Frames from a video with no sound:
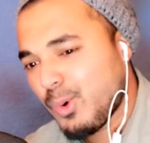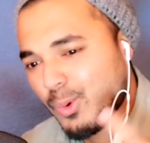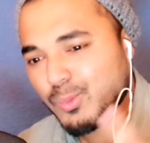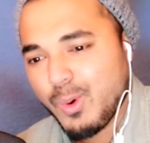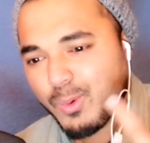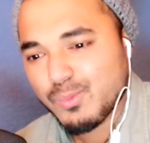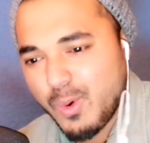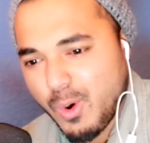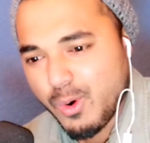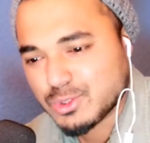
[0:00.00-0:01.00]
Woo, woo,
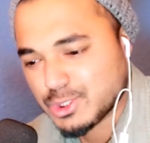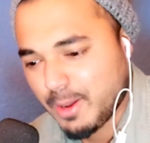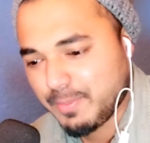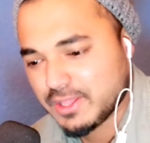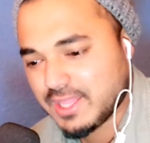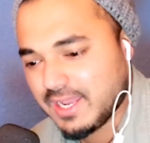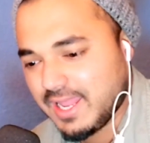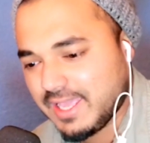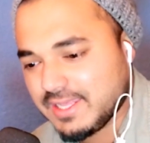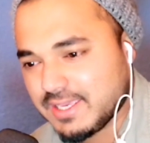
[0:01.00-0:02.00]
woo, Top of the
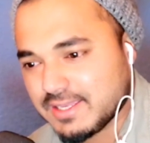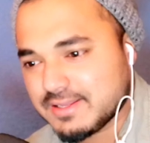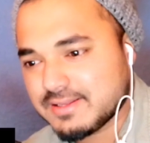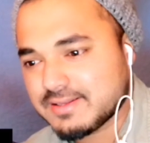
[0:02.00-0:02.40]
Lady.